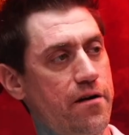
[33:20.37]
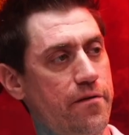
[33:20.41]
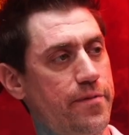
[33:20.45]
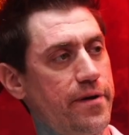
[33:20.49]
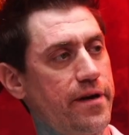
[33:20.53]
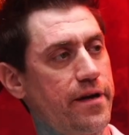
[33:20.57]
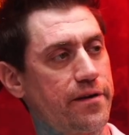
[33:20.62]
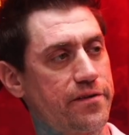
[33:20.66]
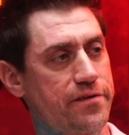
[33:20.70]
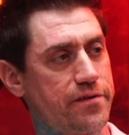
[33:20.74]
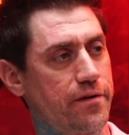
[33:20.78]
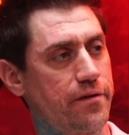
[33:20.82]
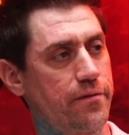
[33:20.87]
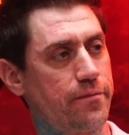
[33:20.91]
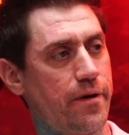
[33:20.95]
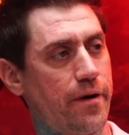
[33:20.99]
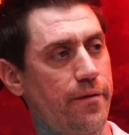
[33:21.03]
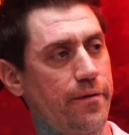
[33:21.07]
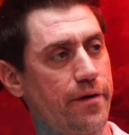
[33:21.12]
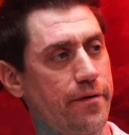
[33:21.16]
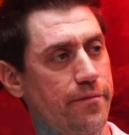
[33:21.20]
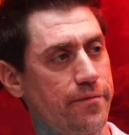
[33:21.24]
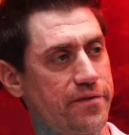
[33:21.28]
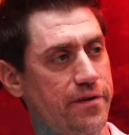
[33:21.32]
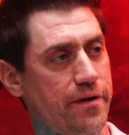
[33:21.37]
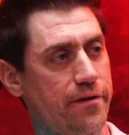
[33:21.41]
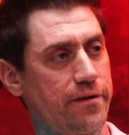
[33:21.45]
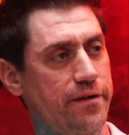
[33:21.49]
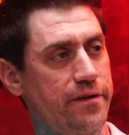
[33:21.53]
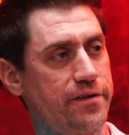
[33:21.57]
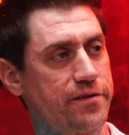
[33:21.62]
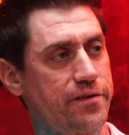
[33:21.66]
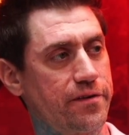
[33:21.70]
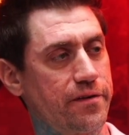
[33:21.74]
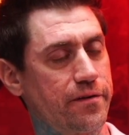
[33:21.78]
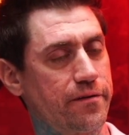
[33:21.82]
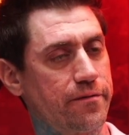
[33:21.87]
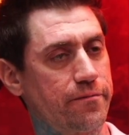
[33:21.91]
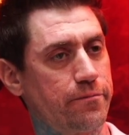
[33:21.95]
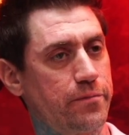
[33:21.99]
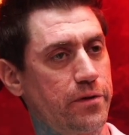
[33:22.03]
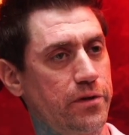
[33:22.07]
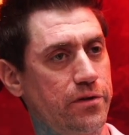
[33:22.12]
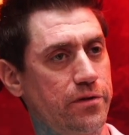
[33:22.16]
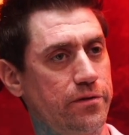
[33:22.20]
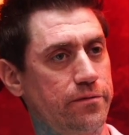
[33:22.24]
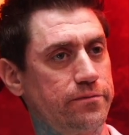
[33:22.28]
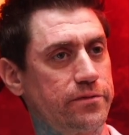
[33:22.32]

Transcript: pink, so it probably comes out easier than blue and